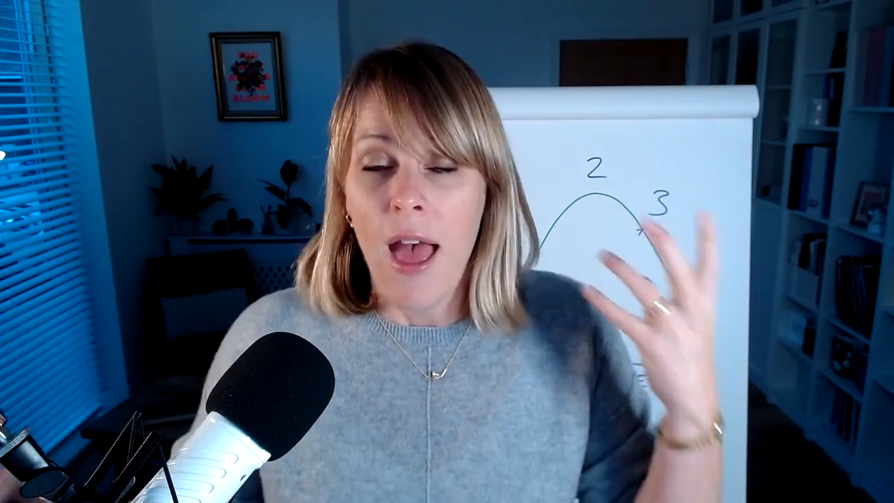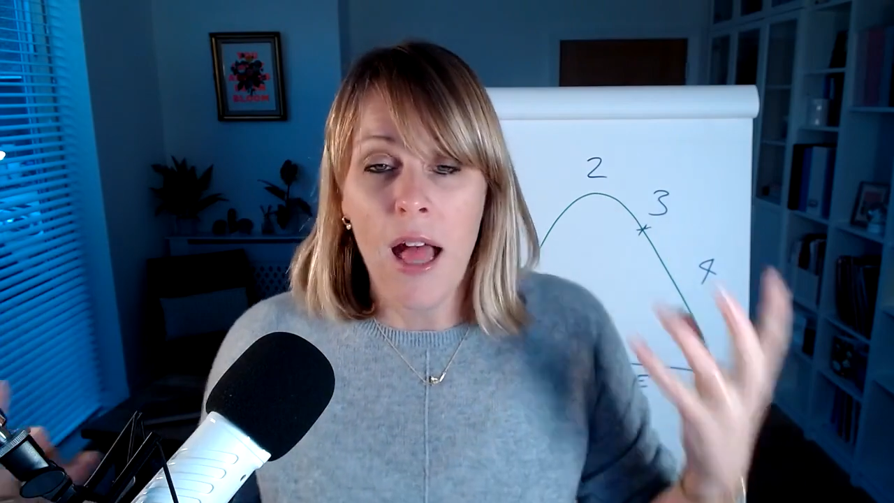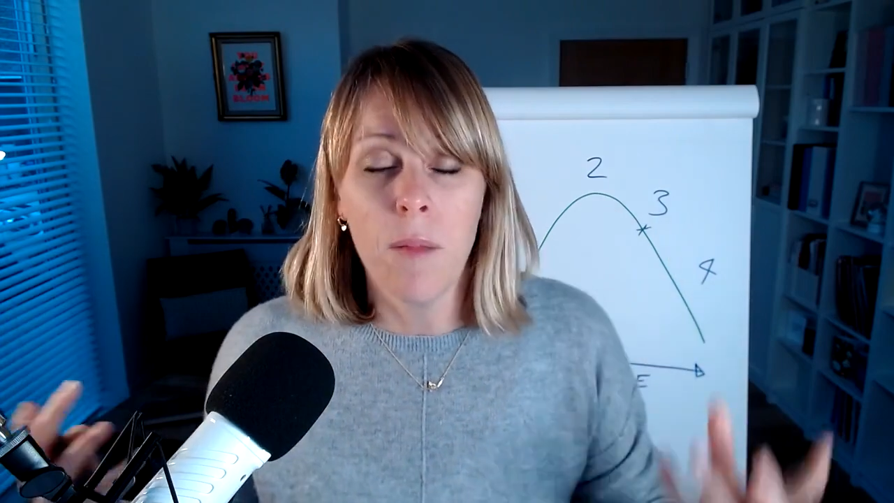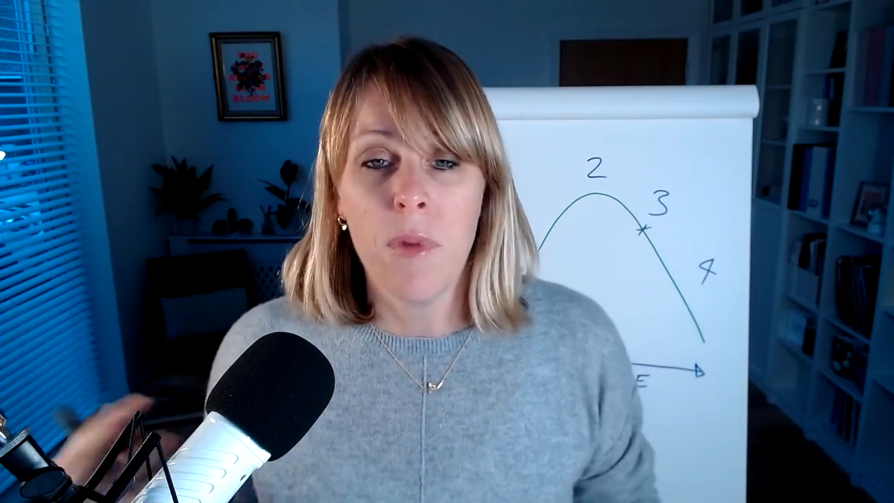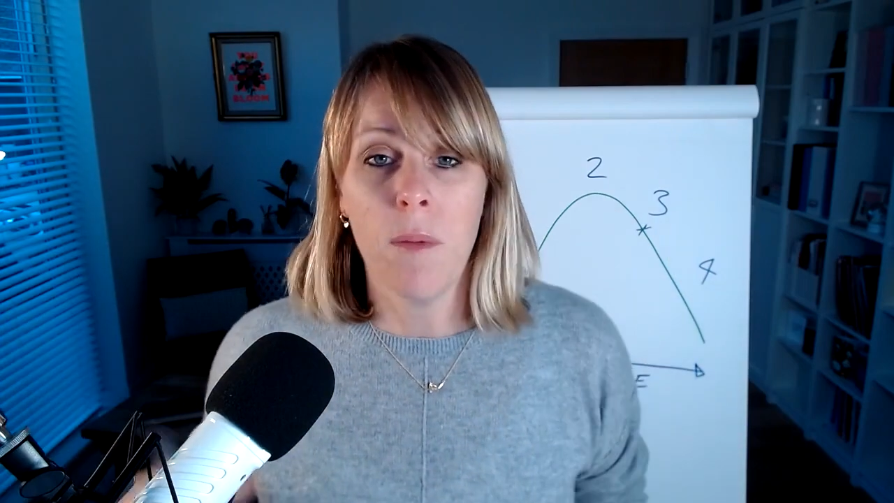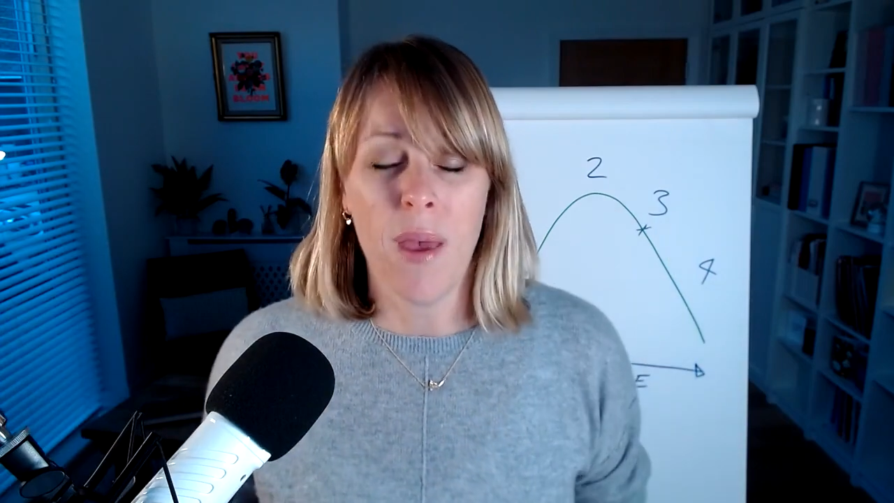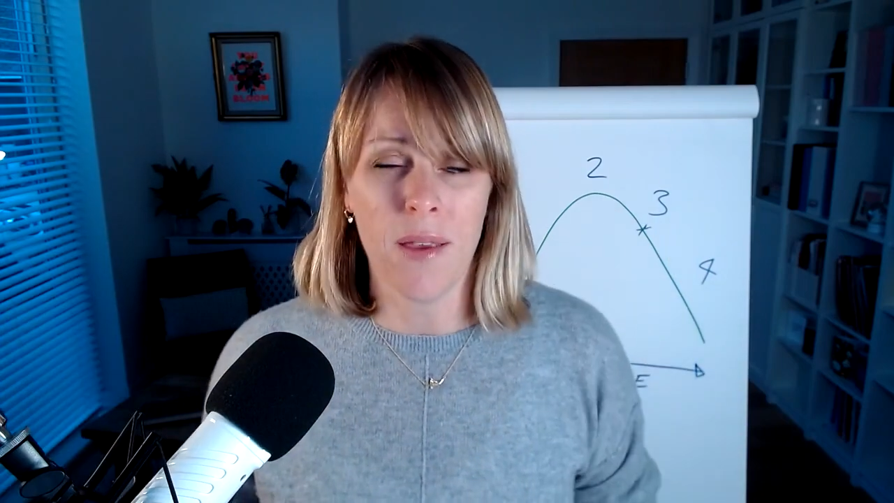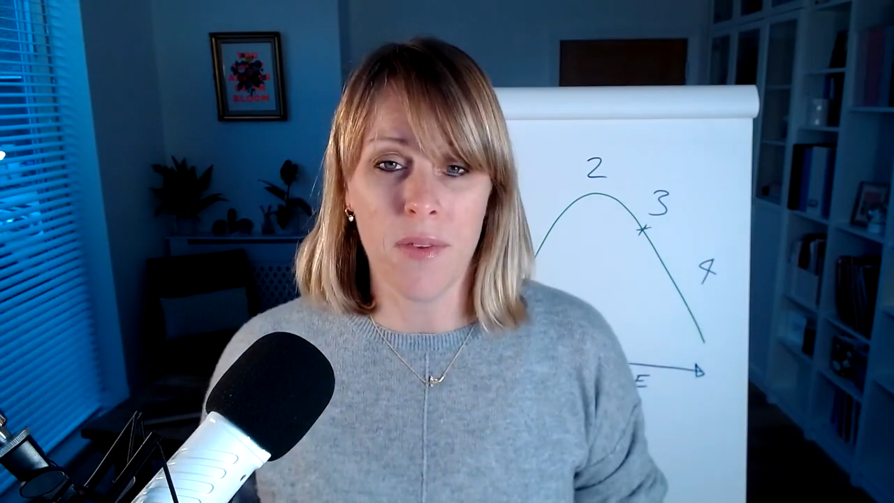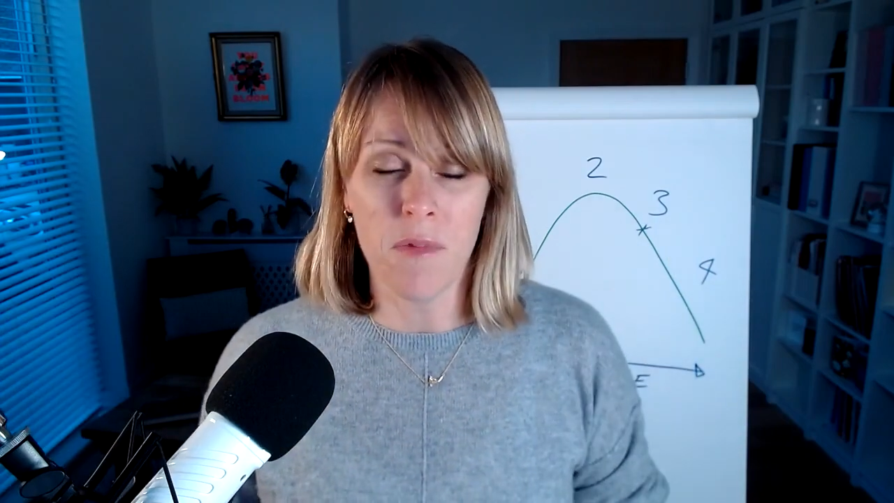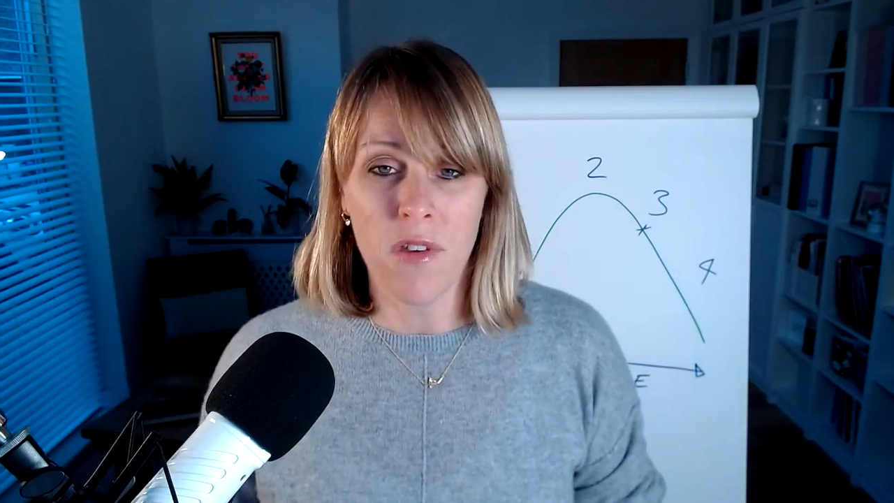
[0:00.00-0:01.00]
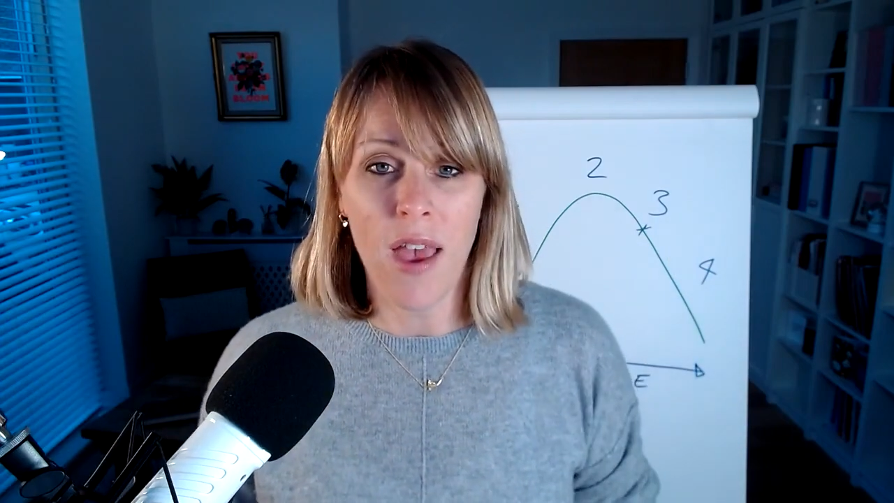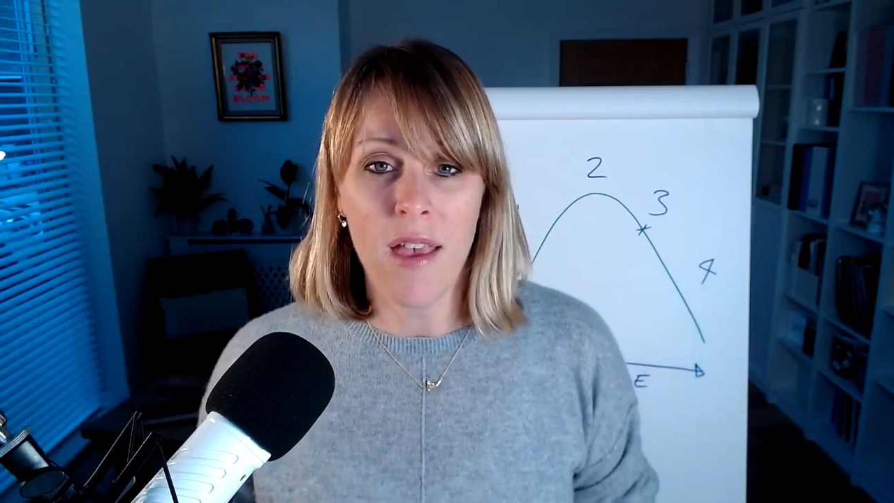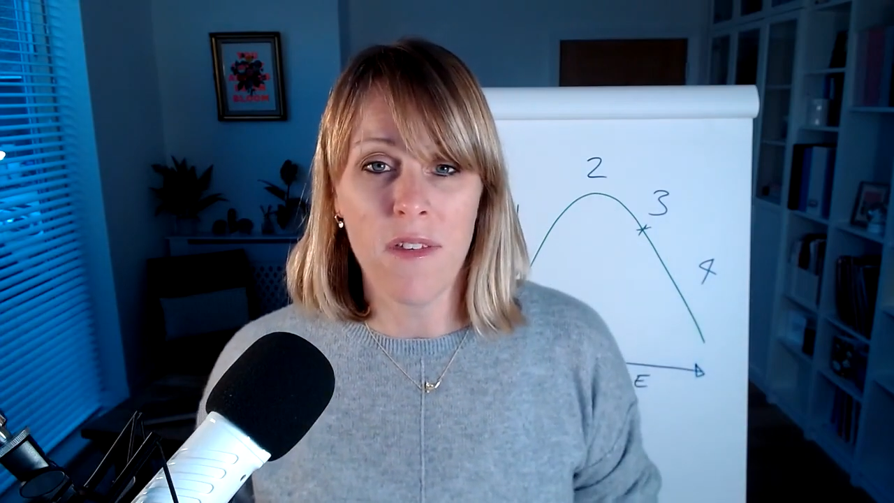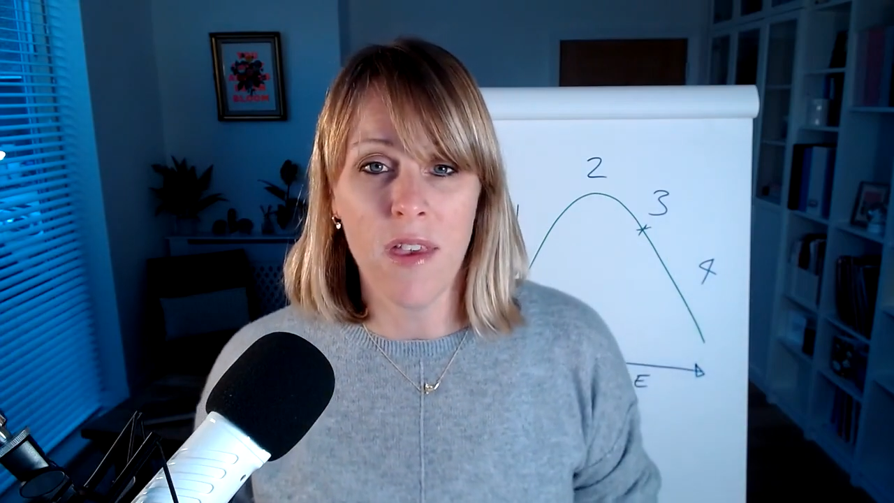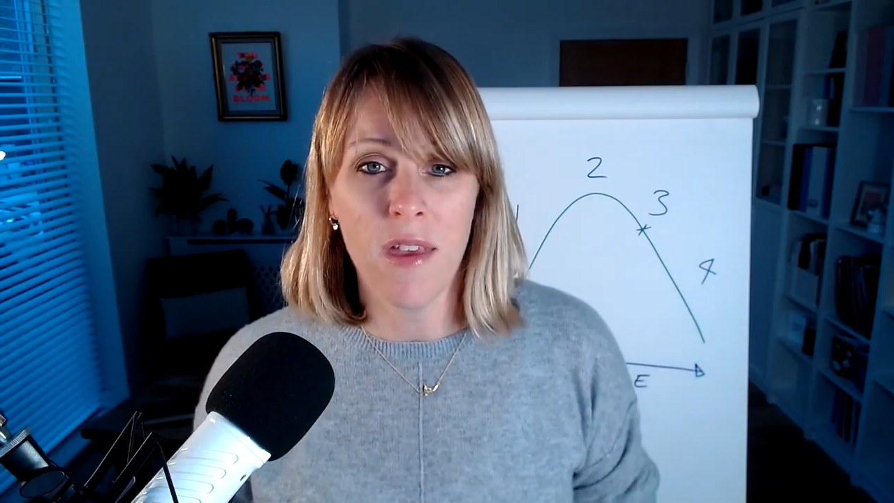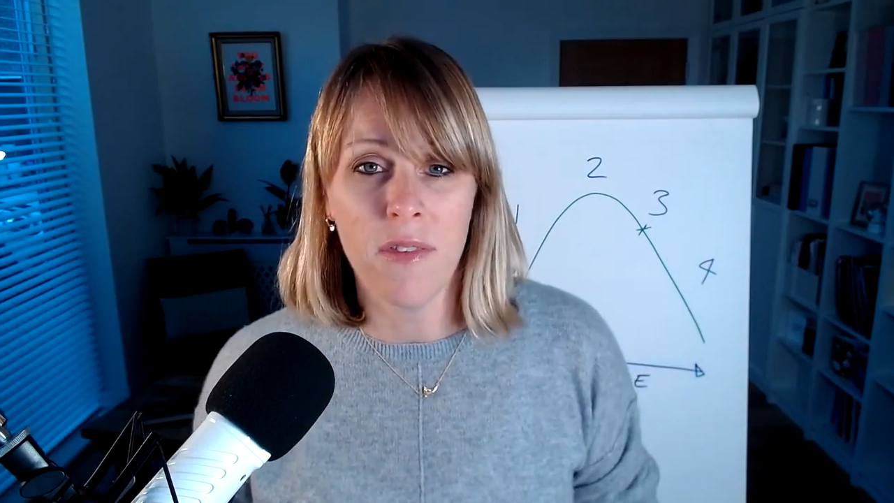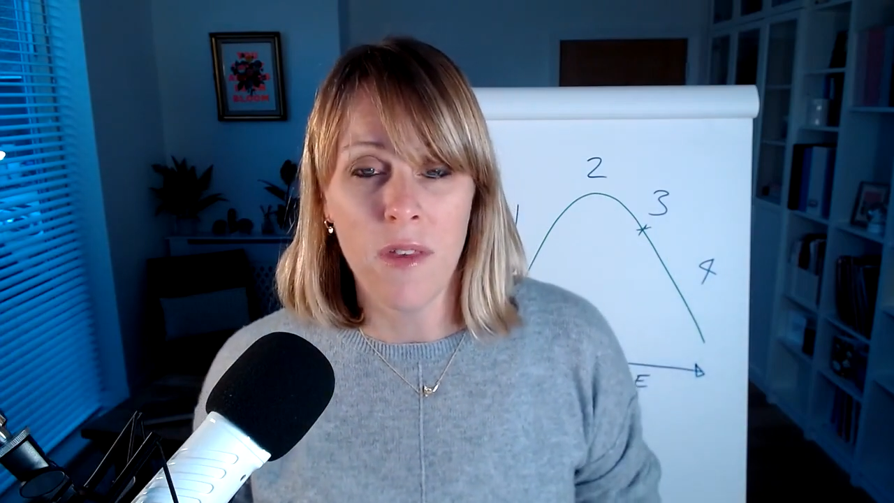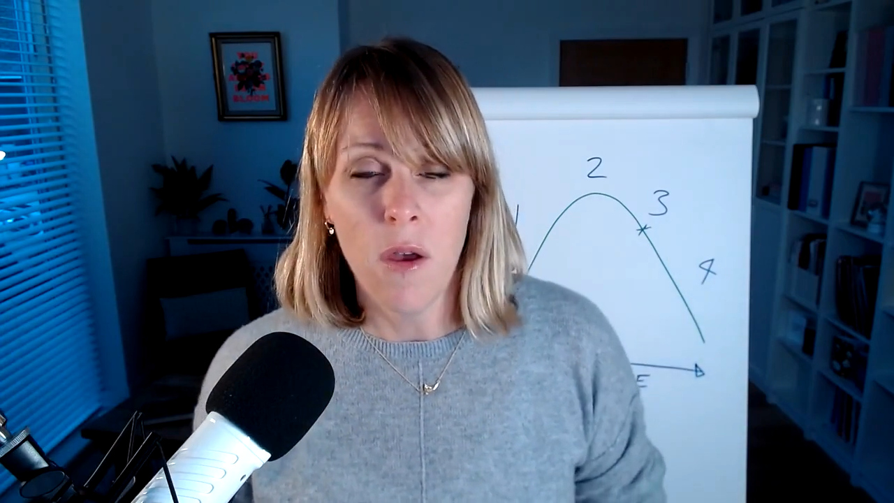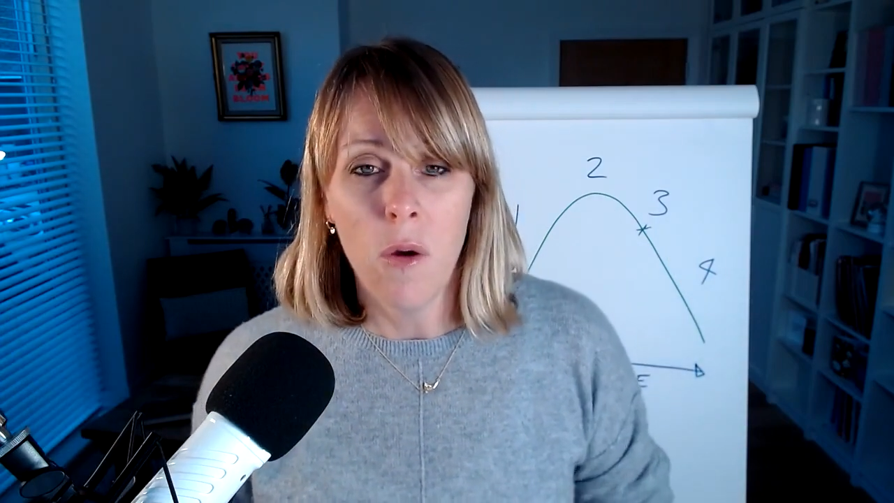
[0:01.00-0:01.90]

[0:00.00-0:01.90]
help you make some changes,